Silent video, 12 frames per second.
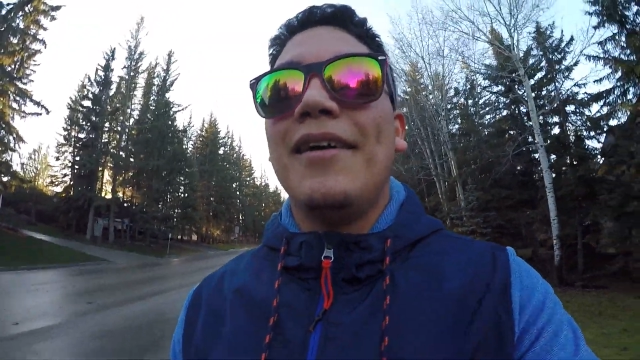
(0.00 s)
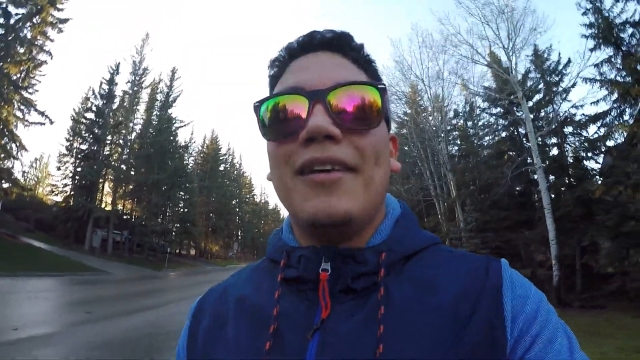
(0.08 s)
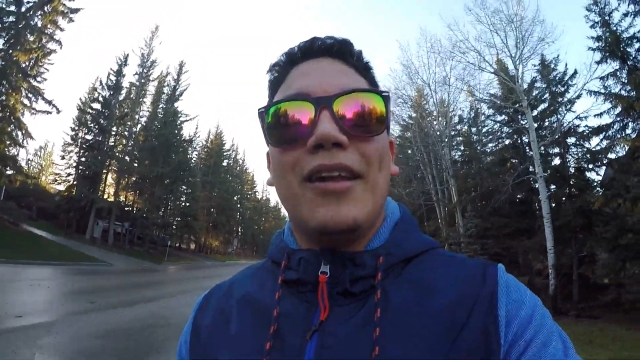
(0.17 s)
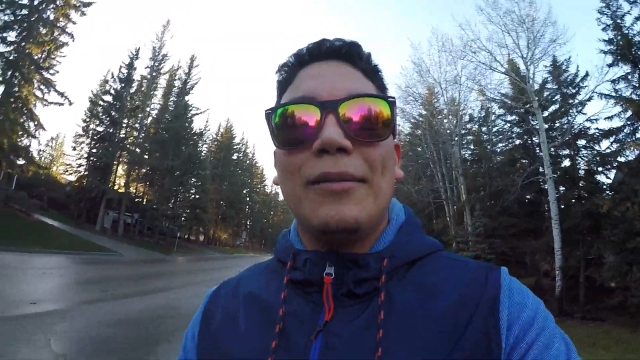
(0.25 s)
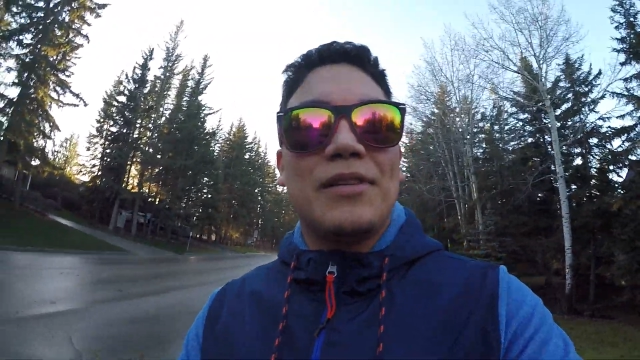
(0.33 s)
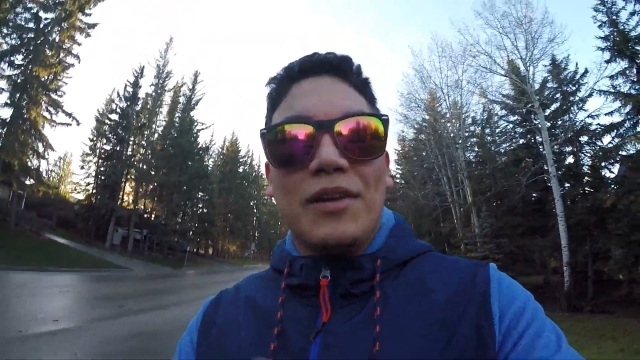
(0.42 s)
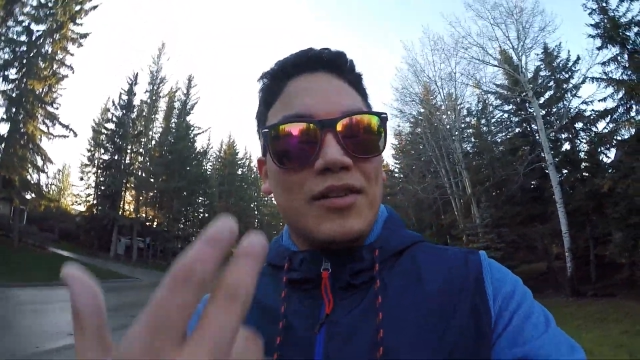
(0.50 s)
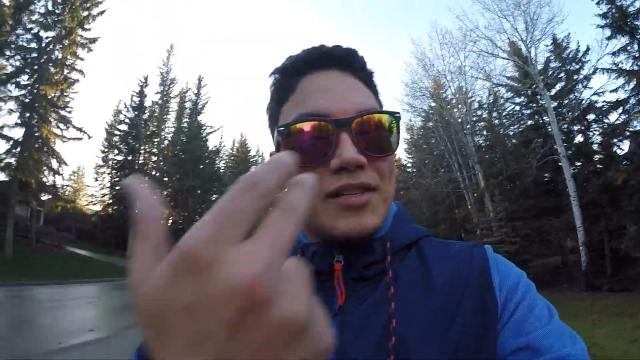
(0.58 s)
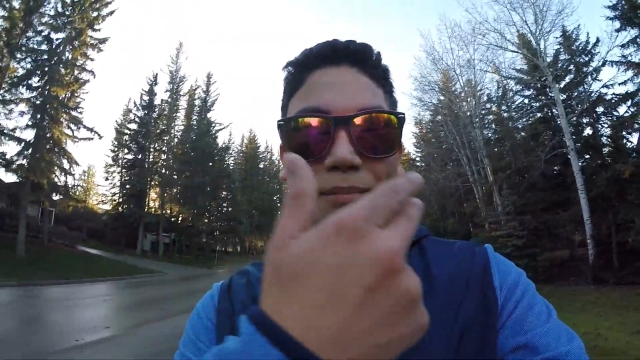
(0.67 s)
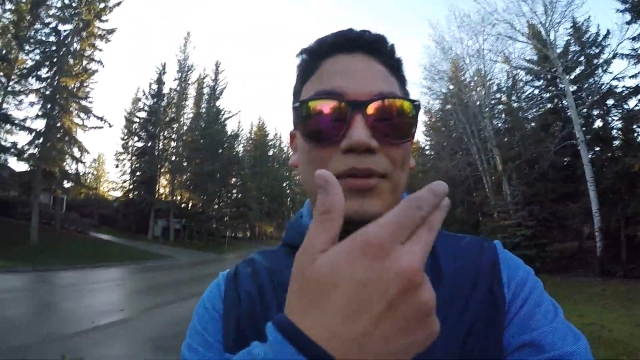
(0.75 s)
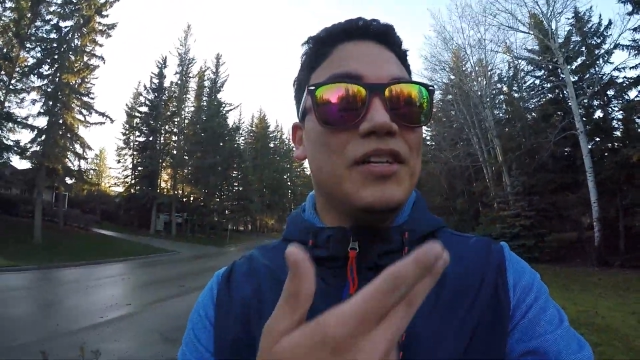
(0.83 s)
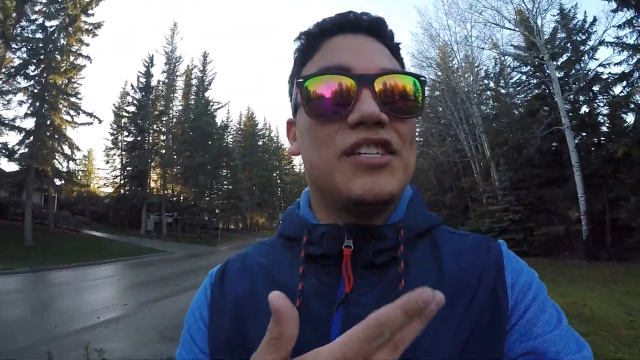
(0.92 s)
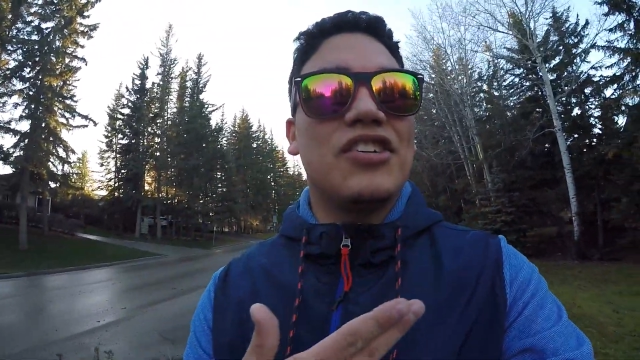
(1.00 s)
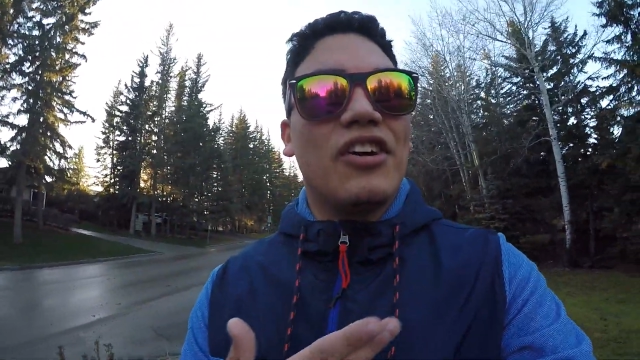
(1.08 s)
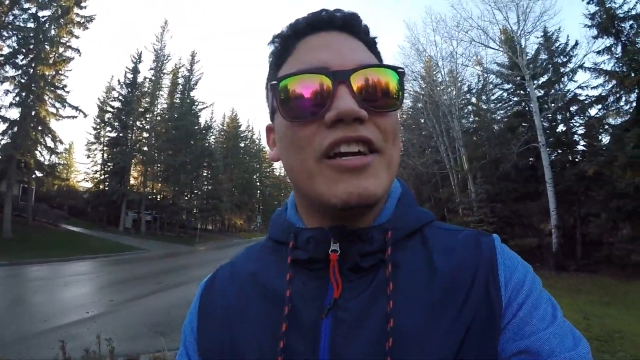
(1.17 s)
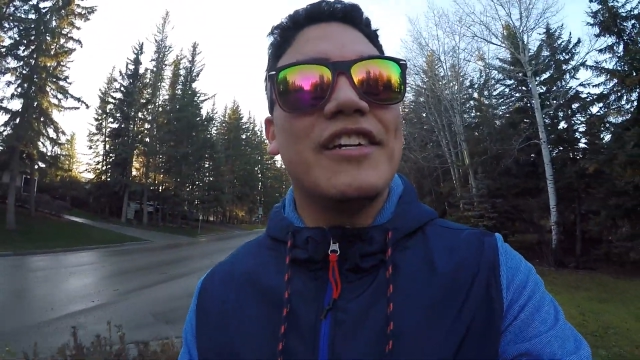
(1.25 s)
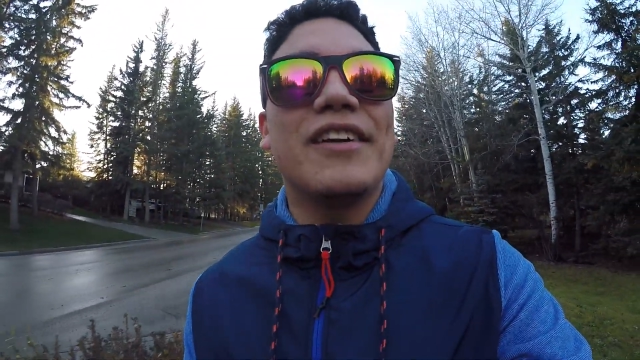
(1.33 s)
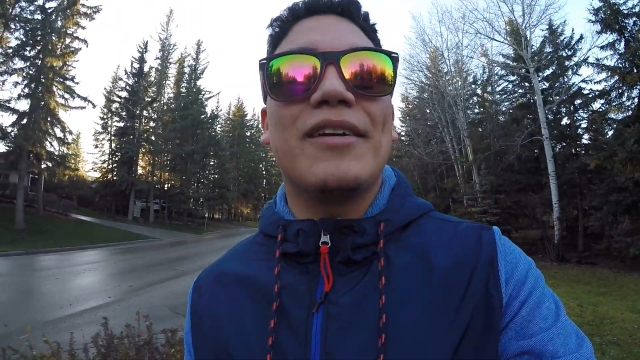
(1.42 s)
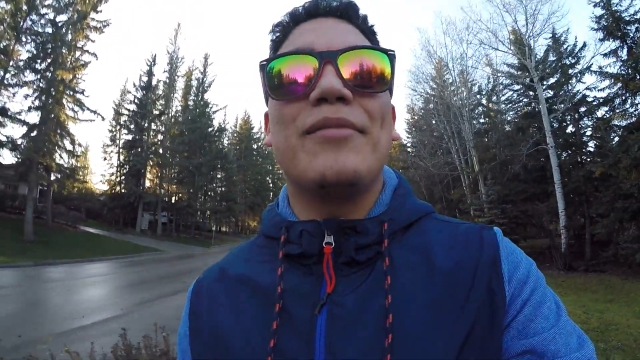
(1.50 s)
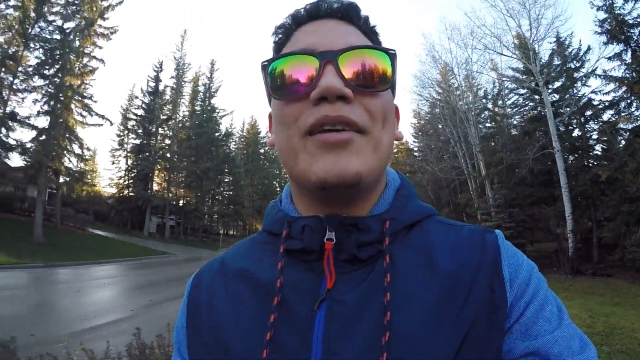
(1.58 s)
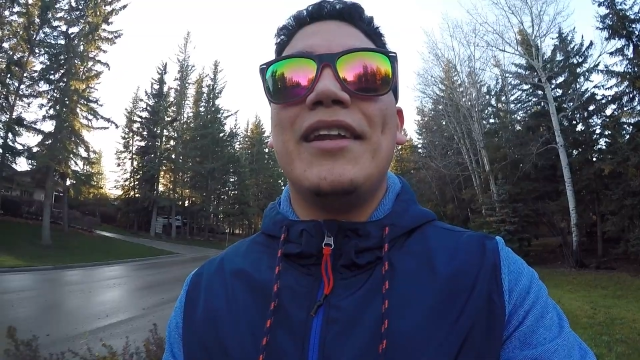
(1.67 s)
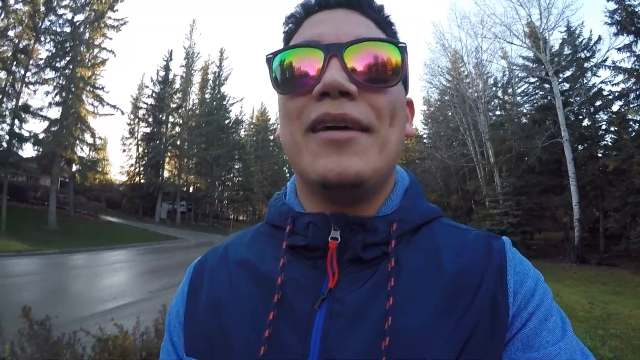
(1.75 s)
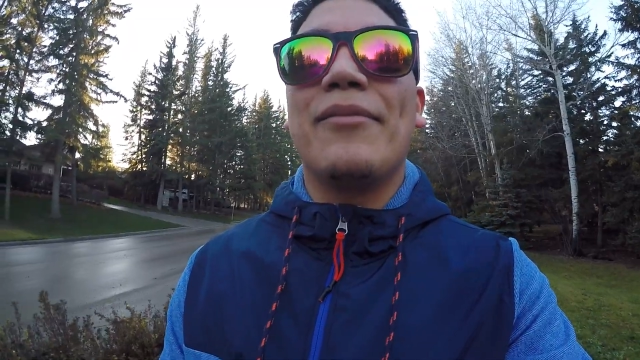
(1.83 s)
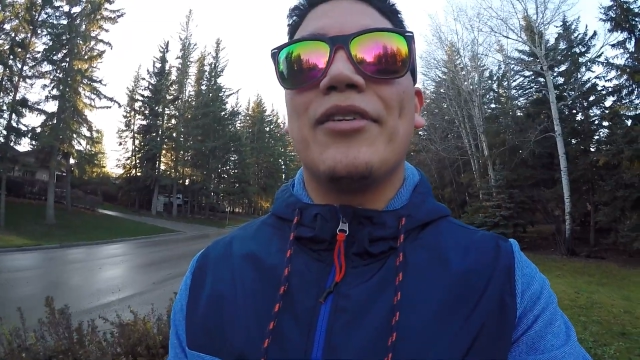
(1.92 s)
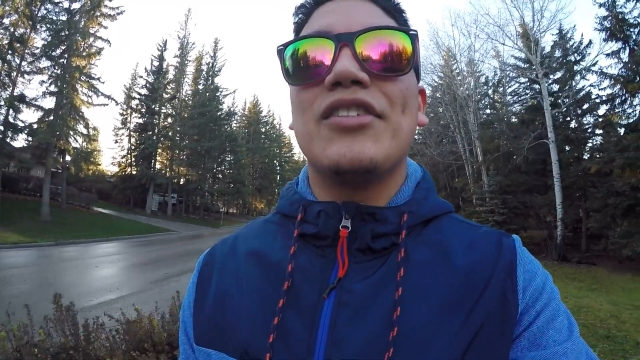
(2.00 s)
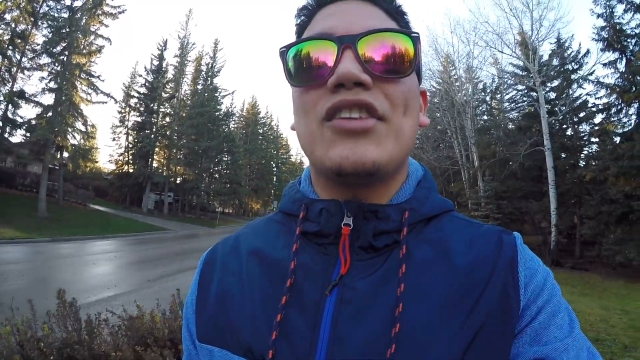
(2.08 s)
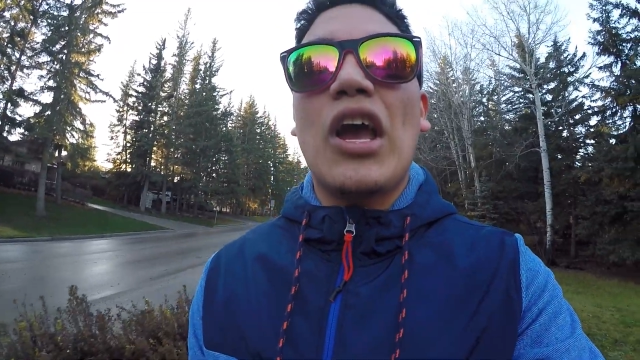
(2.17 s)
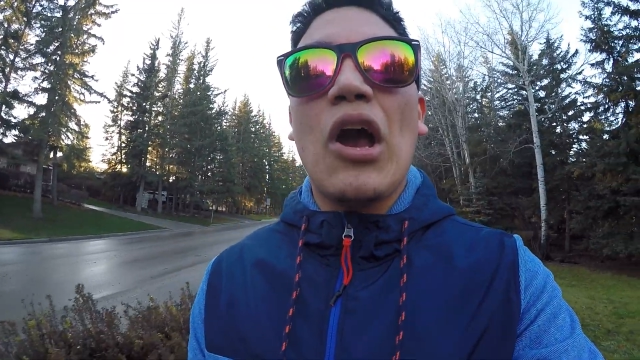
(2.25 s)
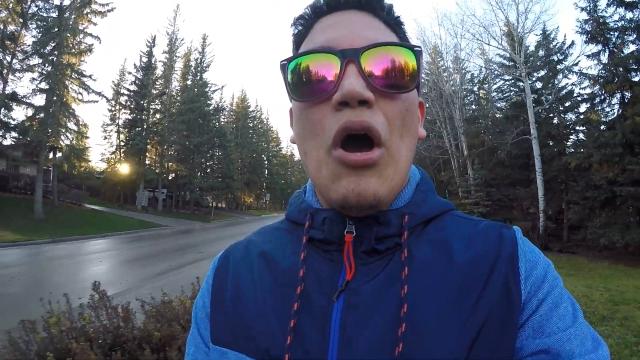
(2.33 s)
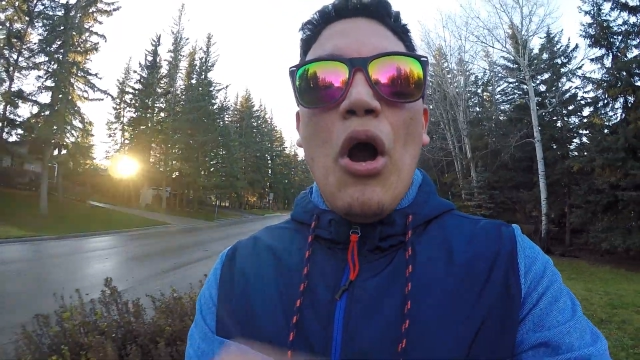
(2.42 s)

you know, I'm sitting with this complete stranger and me and him were just like,